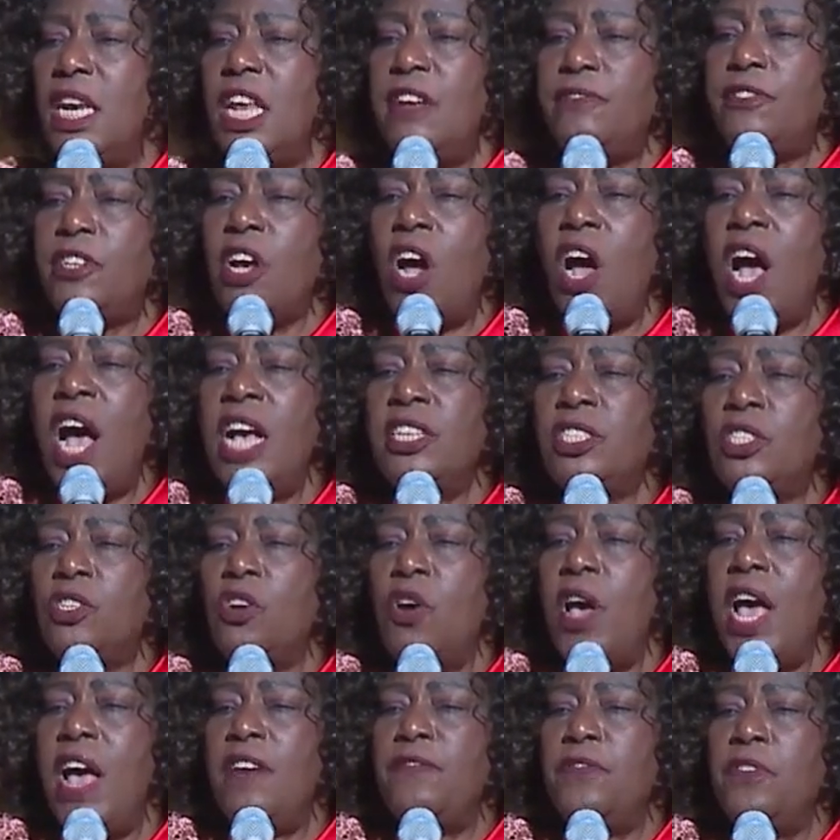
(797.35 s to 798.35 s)
Lift your
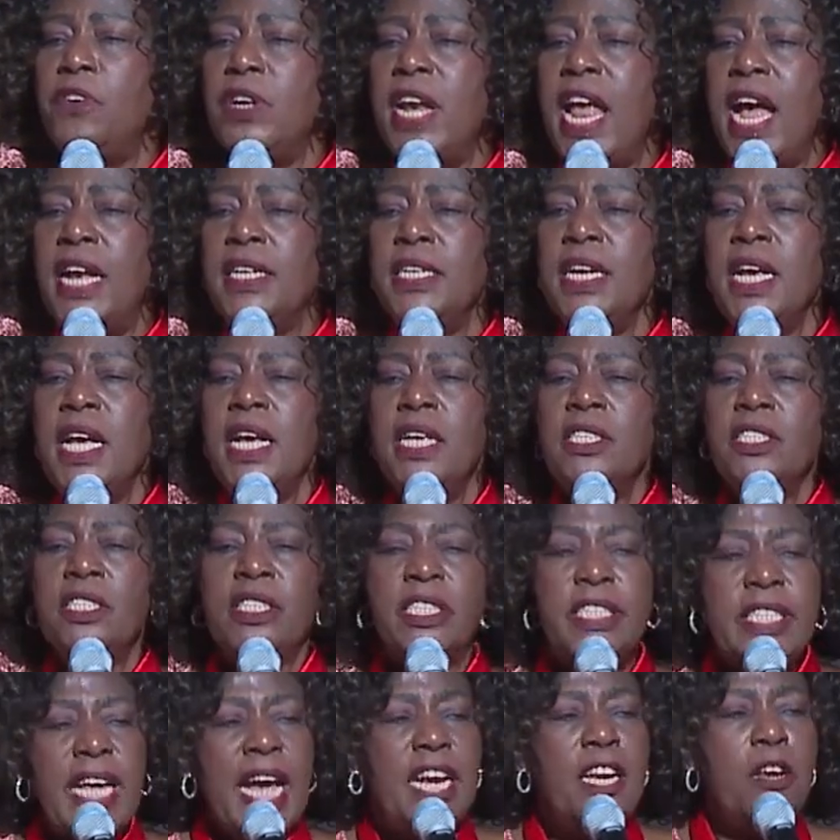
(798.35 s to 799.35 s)
hands to heaven and
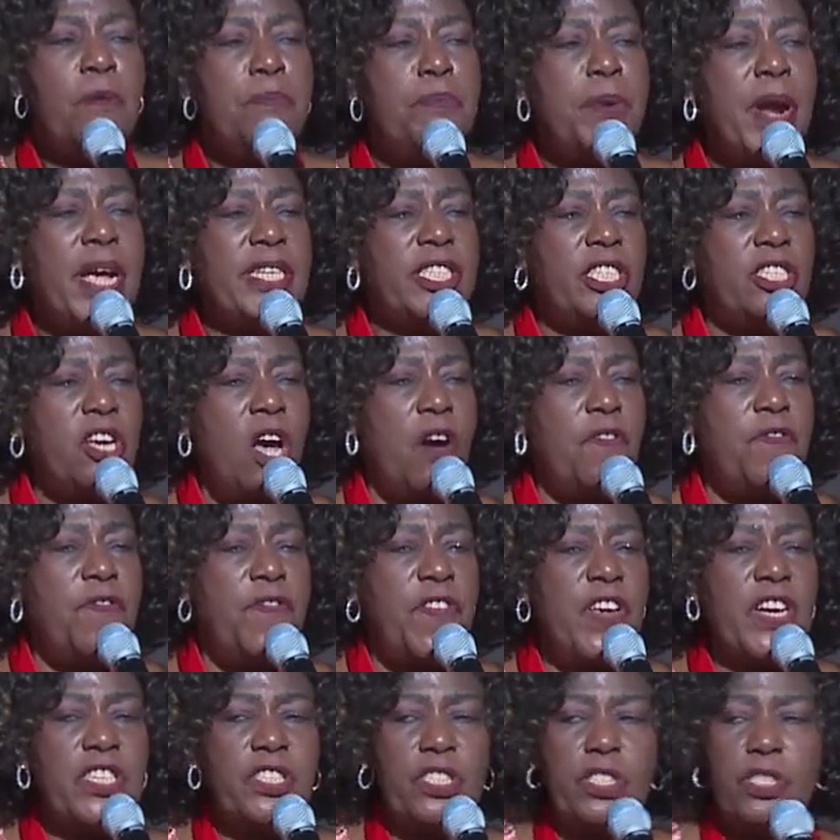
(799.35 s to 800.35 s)
celebrate your
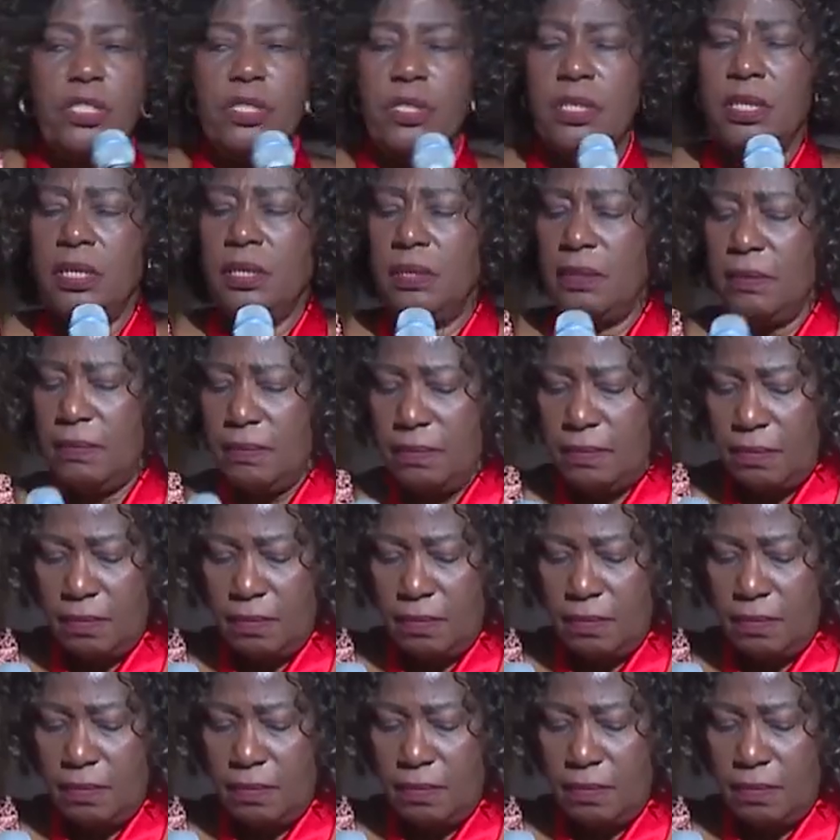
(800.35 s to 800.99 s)
victory.